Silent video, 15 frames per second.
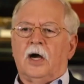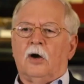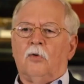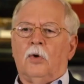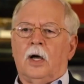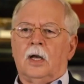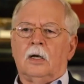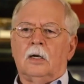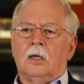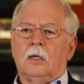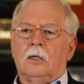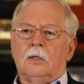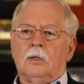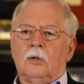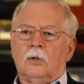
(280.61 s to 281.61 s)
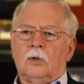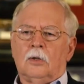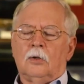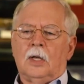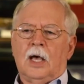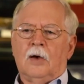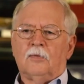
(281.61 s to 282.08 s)
one,
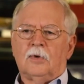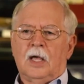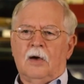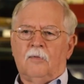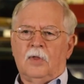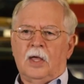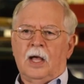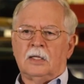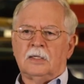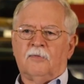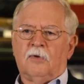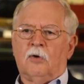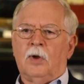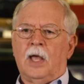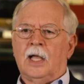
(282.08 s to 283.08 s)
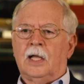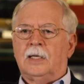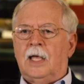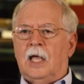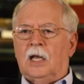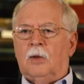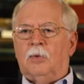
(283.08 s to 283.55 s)
you'd have to have the hands of an
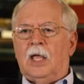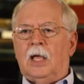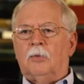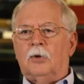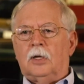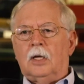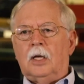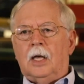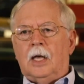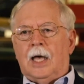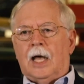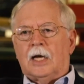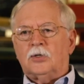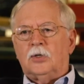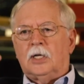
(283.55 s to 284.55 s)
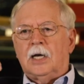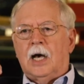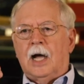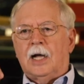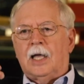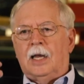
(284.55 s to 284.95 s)
orangutan to be able to actually cock it